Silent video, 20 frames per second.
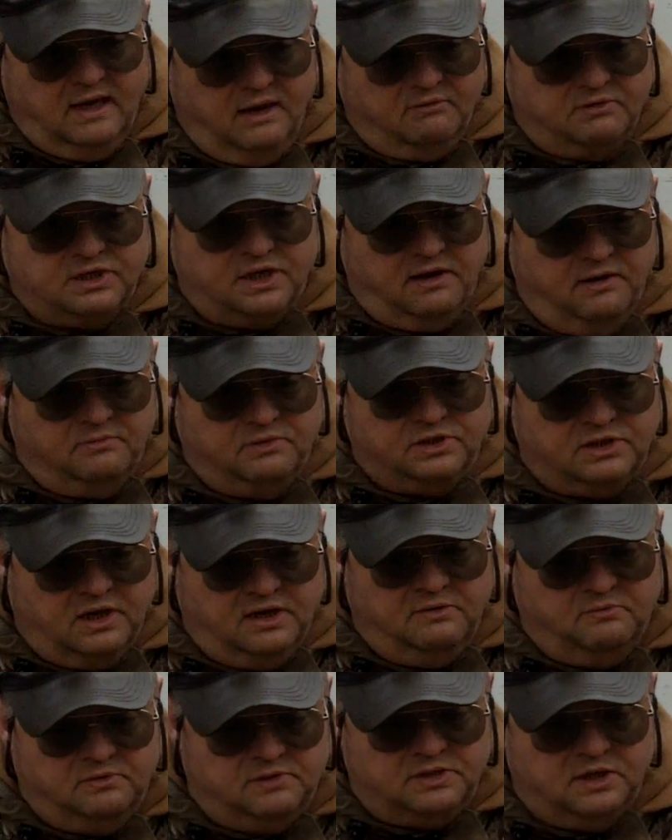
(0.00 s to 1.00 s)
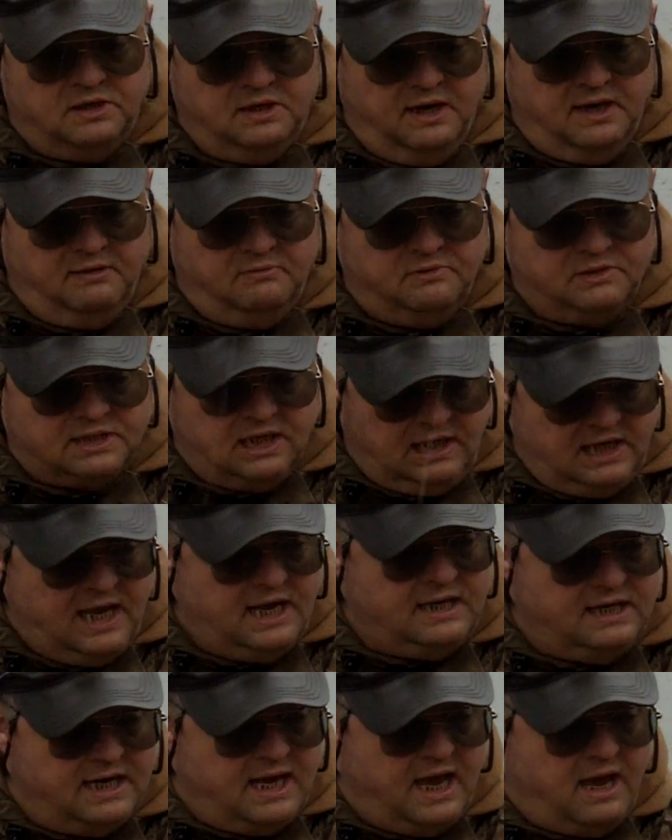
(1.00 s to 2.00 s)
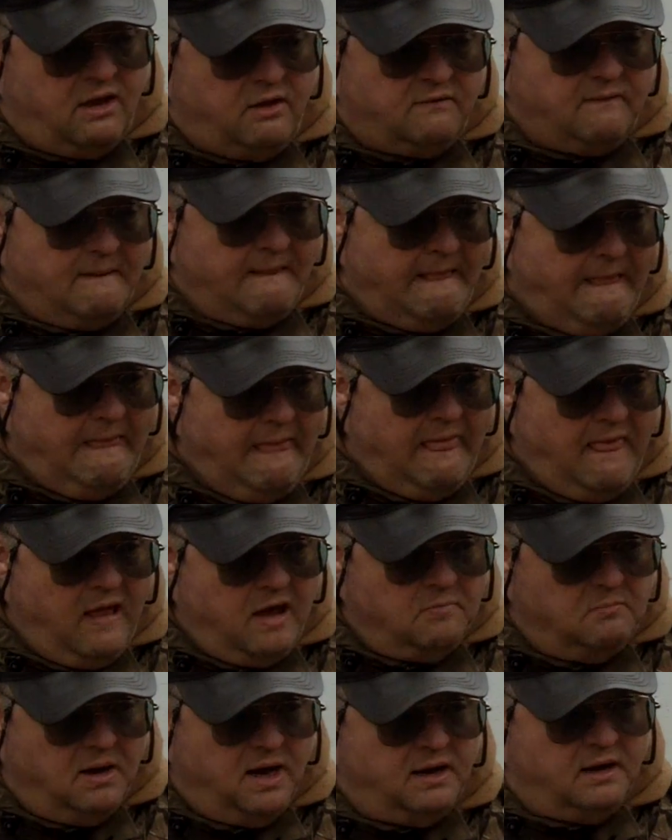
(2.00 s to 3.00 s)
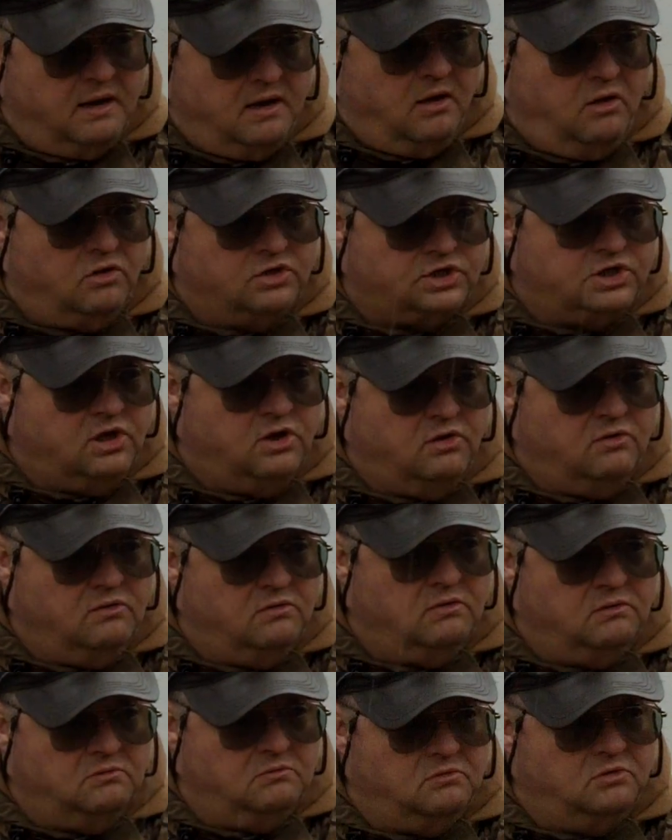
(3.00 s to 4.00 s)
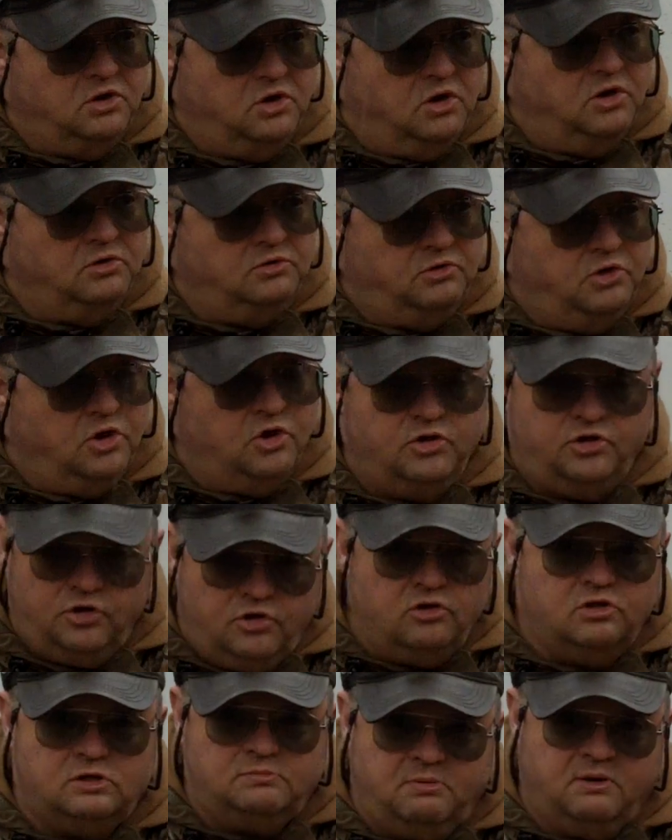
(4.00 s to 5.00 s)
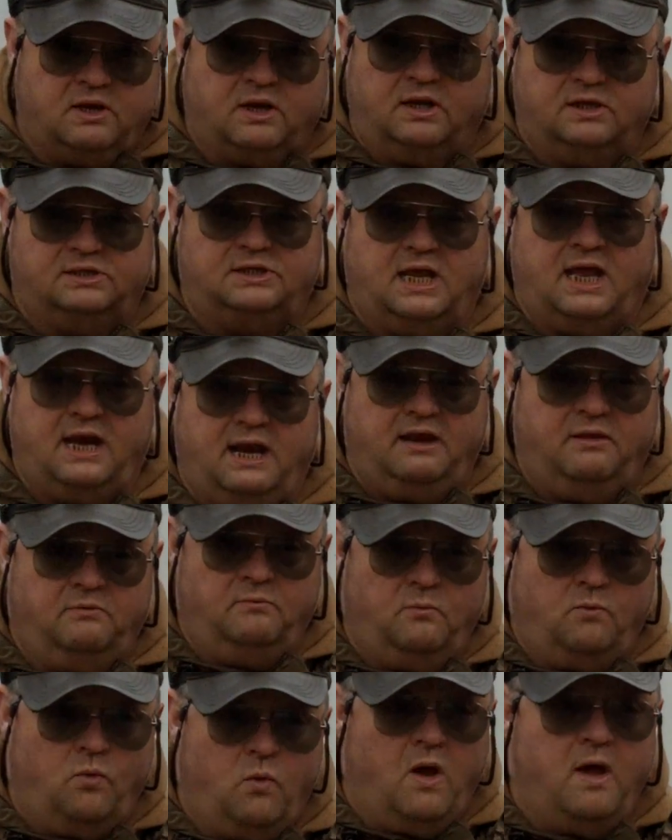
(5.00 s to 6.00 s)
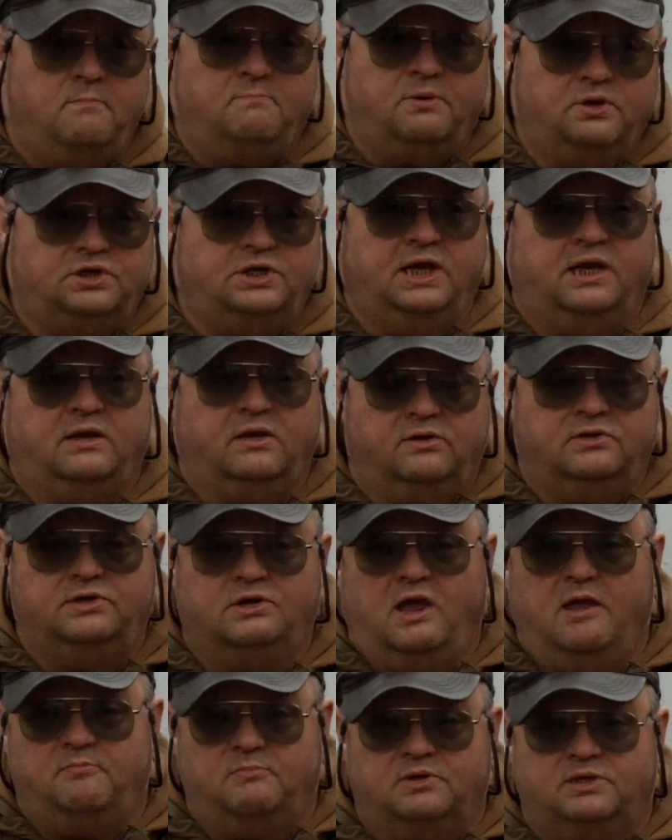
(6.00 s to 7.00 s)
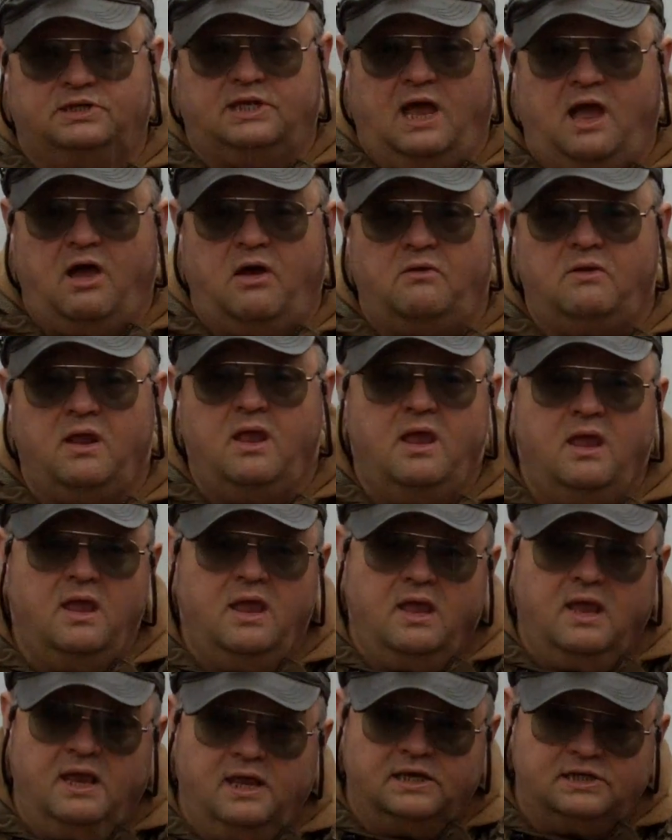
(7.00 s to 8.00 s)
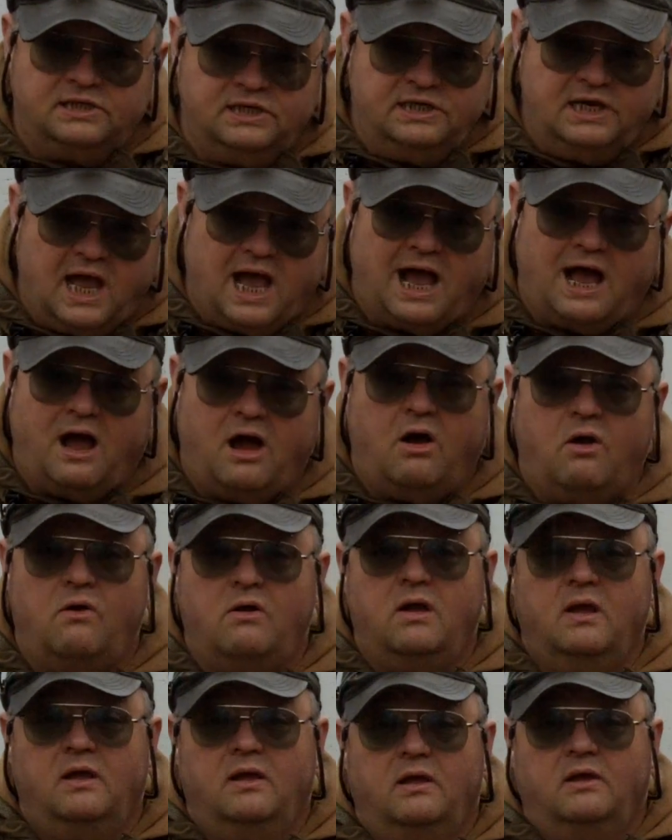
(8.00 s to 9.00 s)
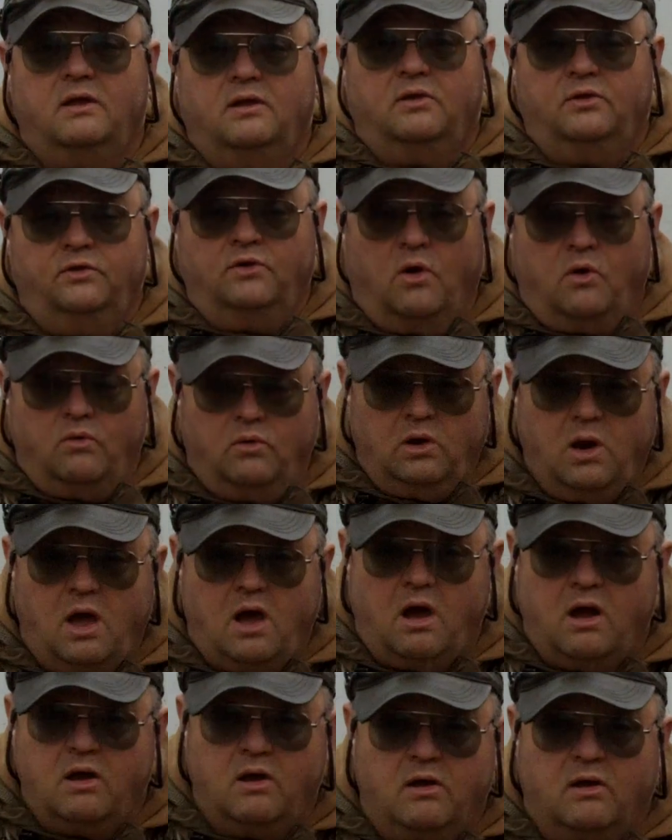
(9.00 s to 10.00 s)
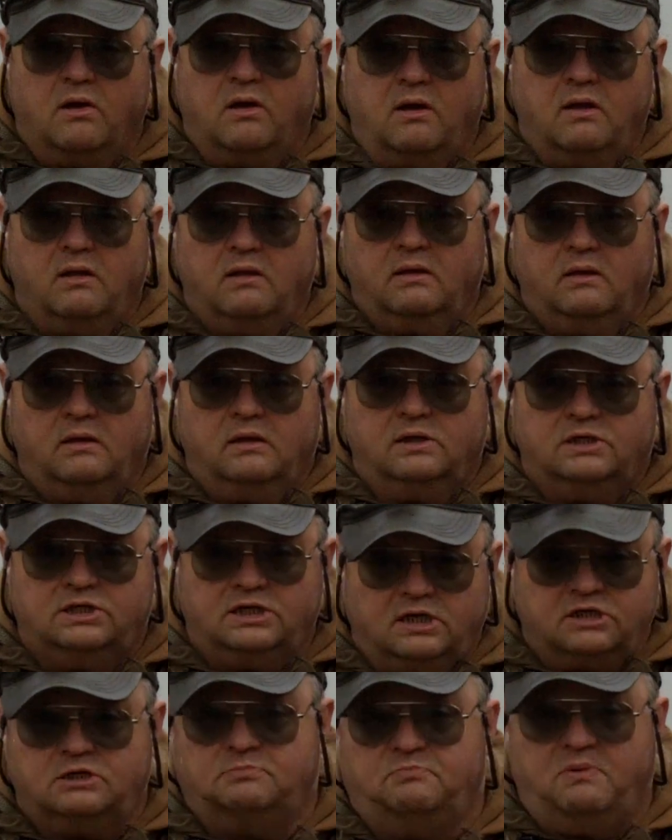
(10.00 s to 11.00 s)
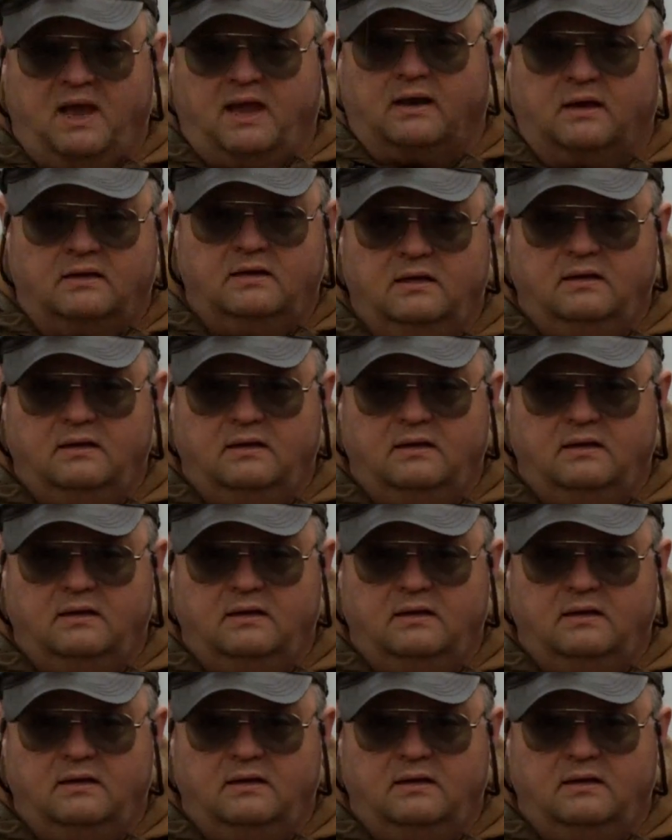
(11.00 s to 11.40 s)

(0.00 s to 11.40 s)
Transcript: It was a letdown, but also good news, because that one particular type of sound is now no longer suspect.